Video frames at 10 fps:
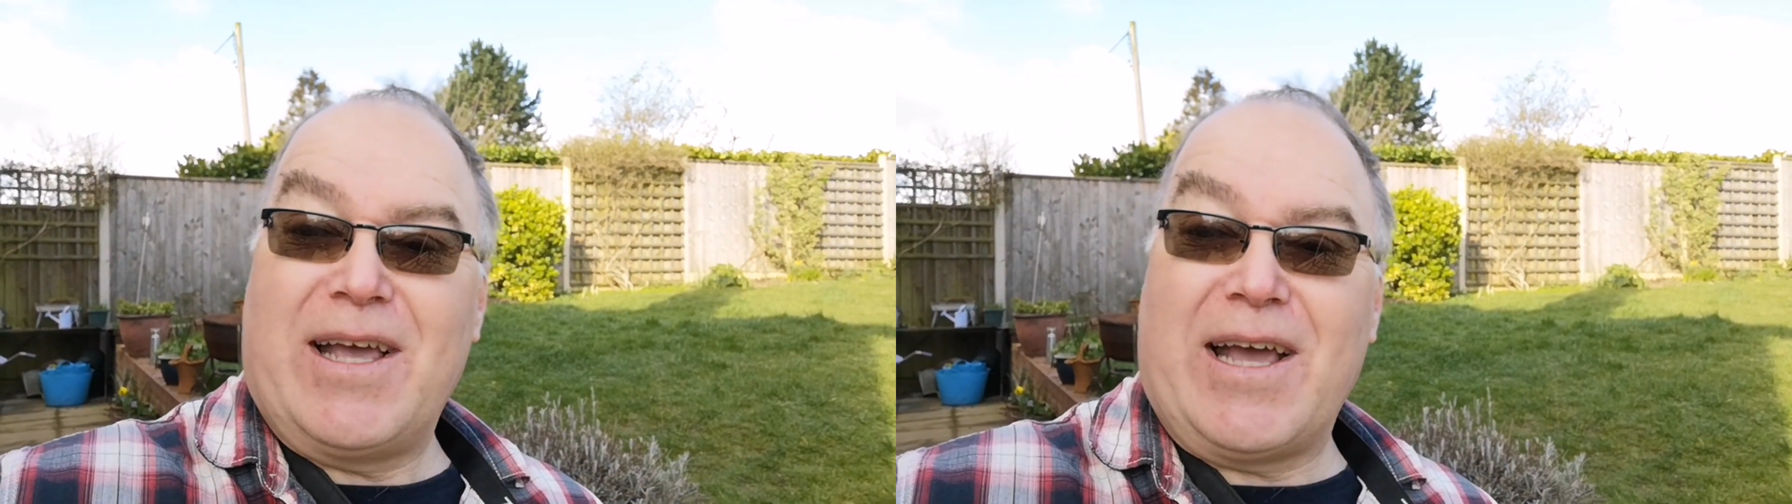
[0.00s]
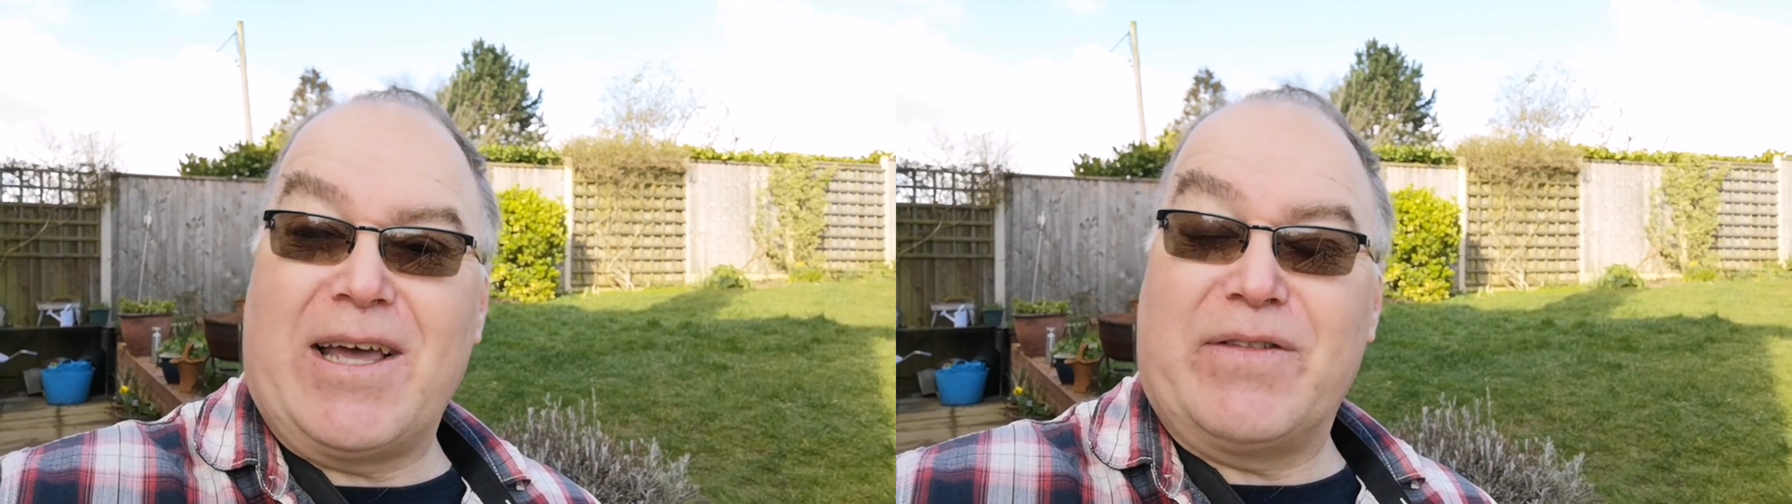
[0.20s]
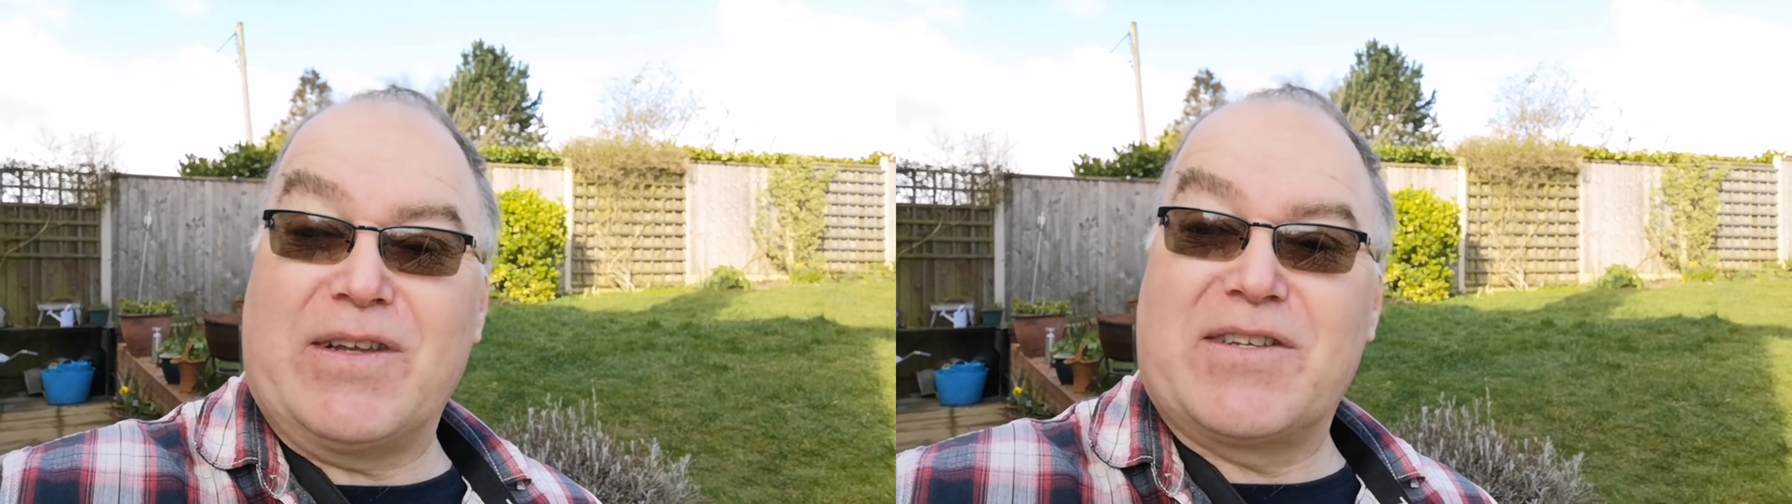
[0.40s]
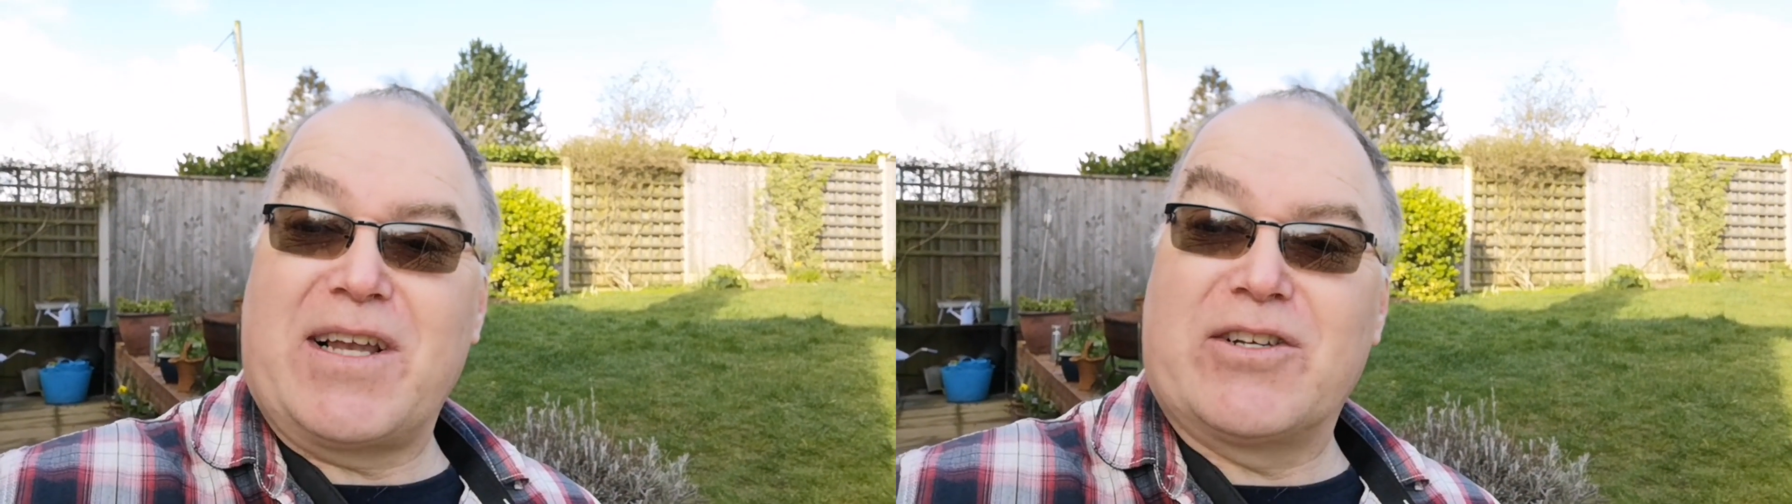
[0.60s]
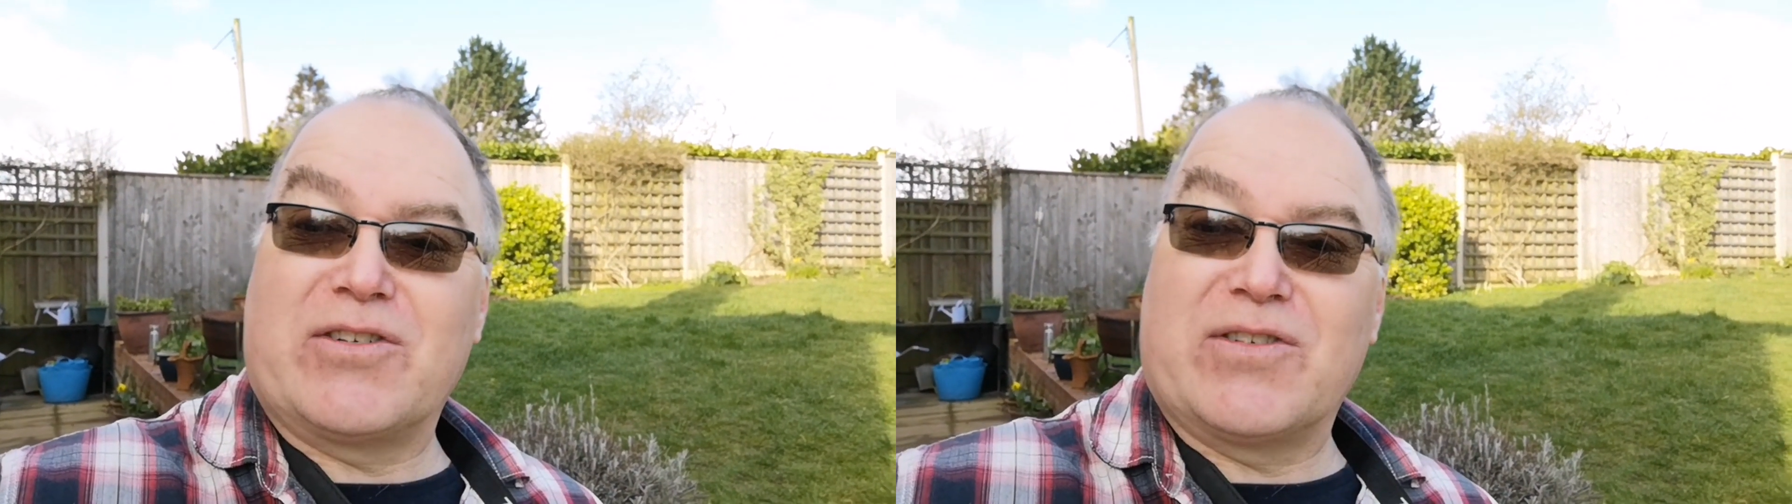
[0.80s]
and the
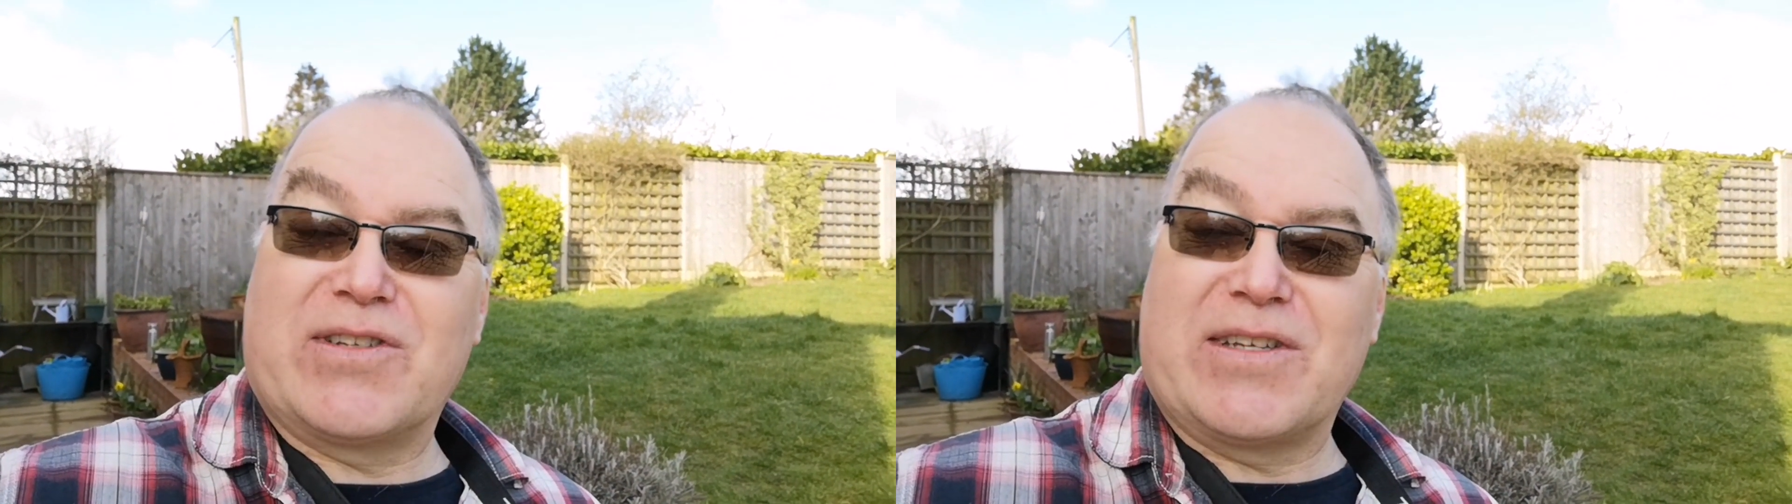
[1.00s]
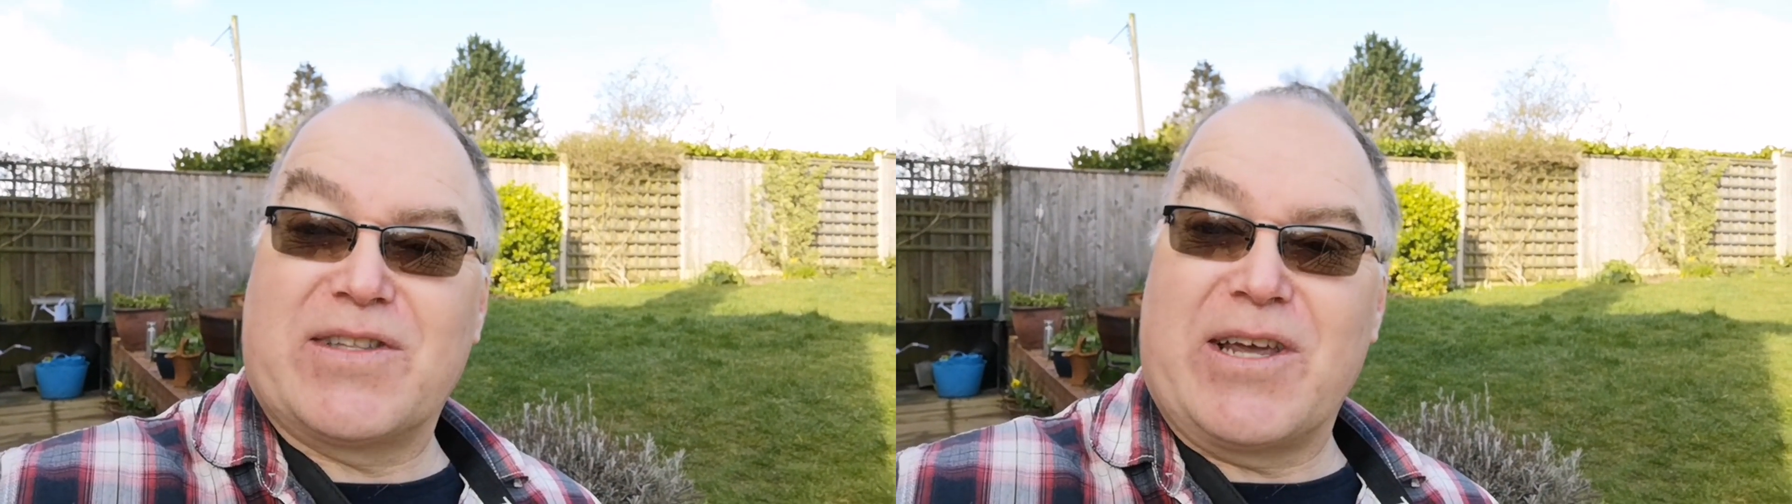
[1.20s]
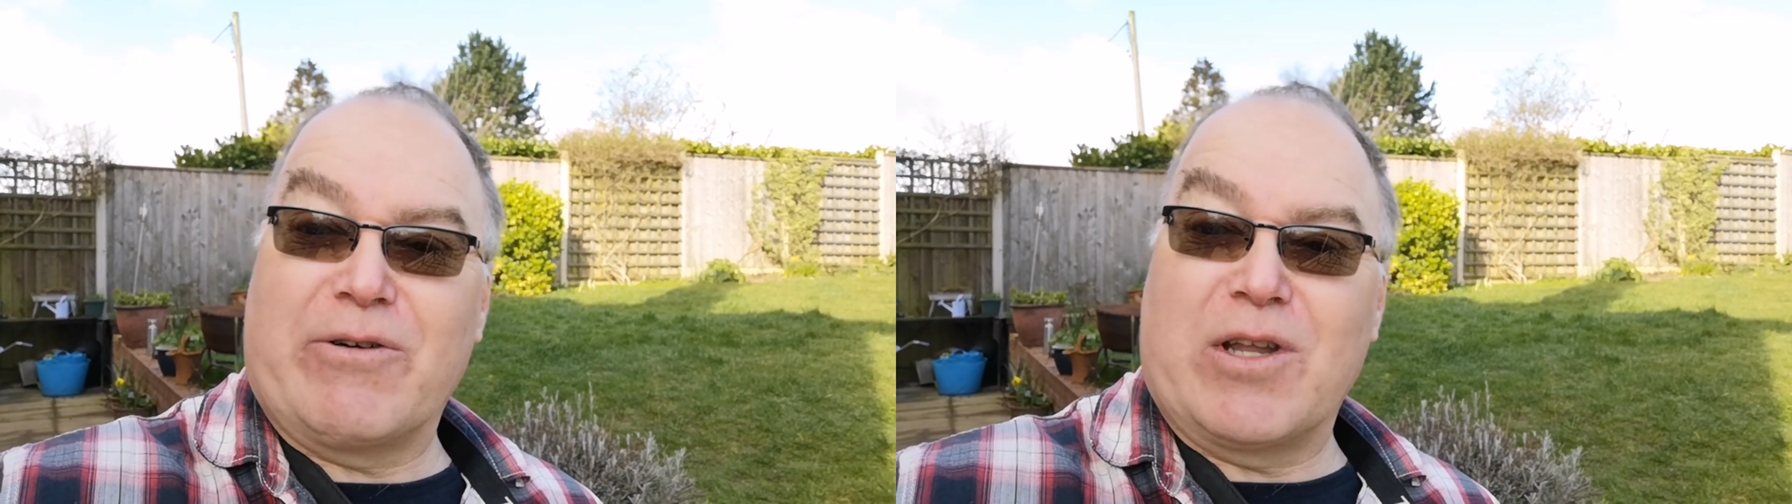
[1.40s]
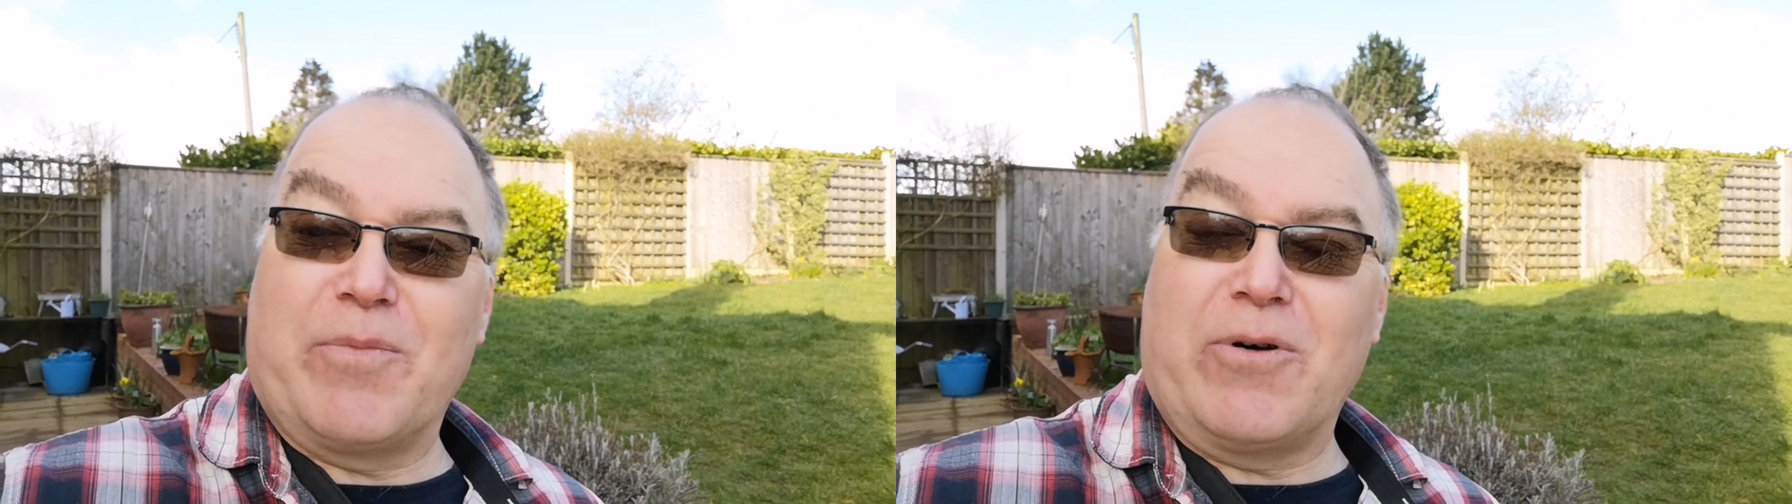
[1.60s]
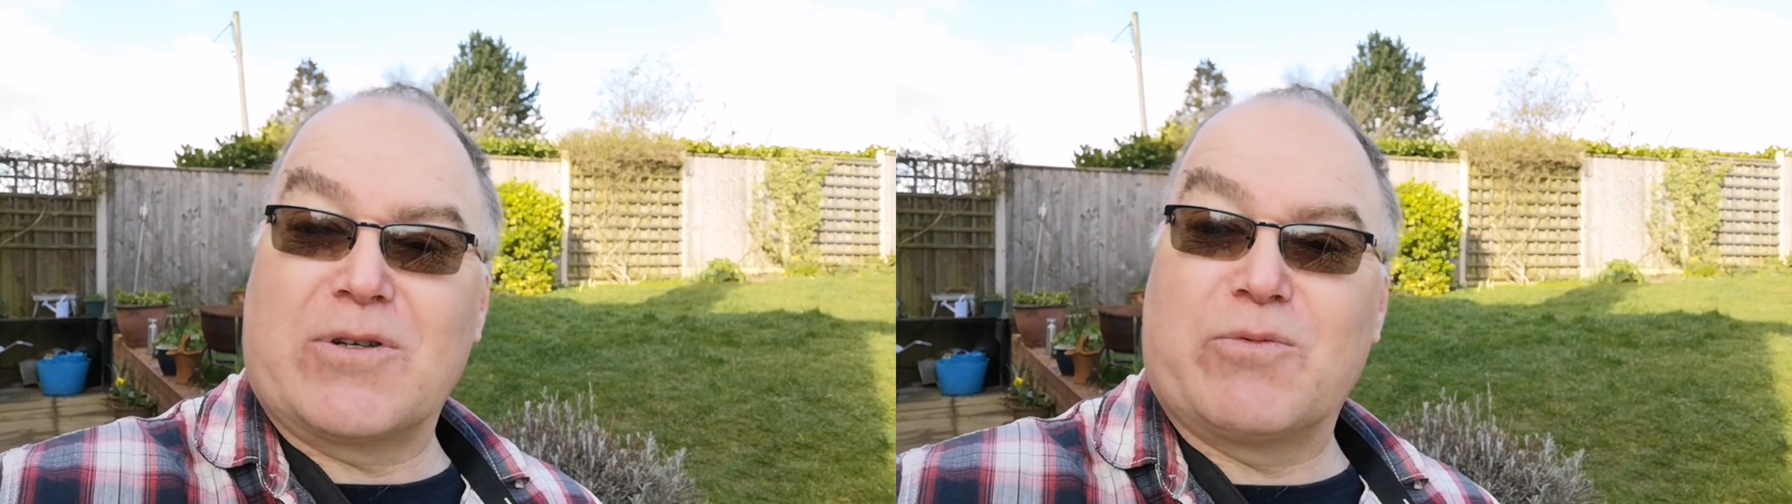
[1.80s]
intelligence that's there in the
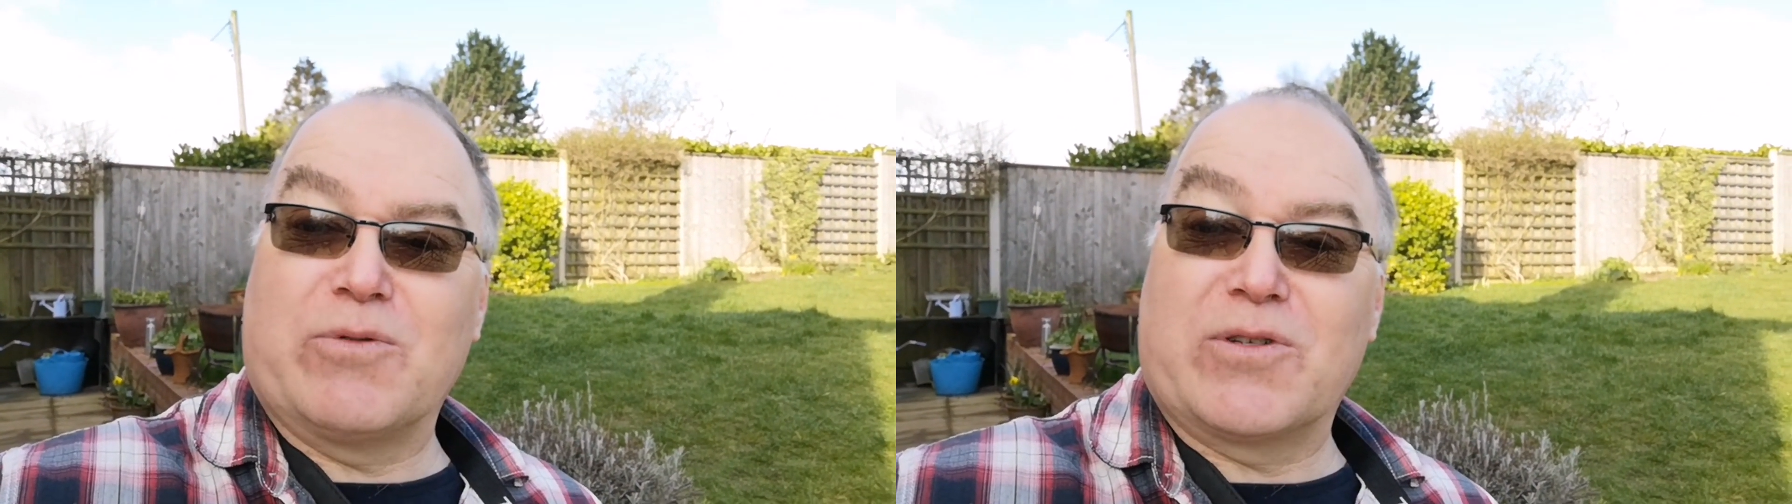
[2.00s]
box will